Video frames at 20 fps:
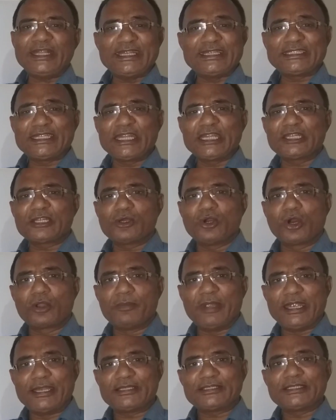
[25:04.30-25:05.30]
state
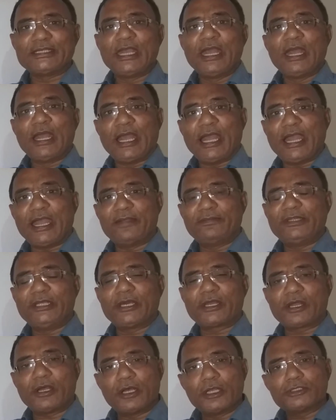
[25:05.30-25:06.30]
governments have
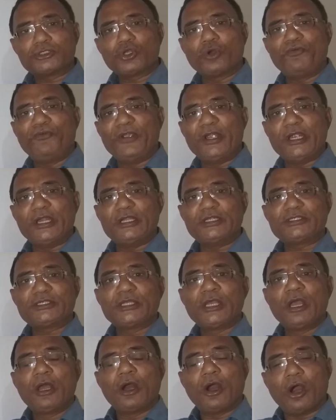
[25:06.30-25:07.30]
their also
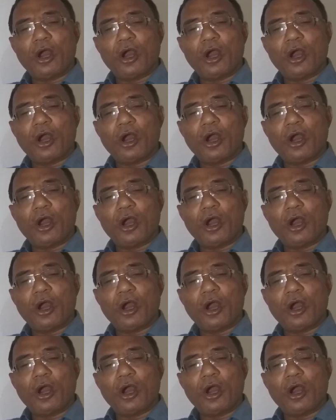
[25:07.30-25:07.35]
fields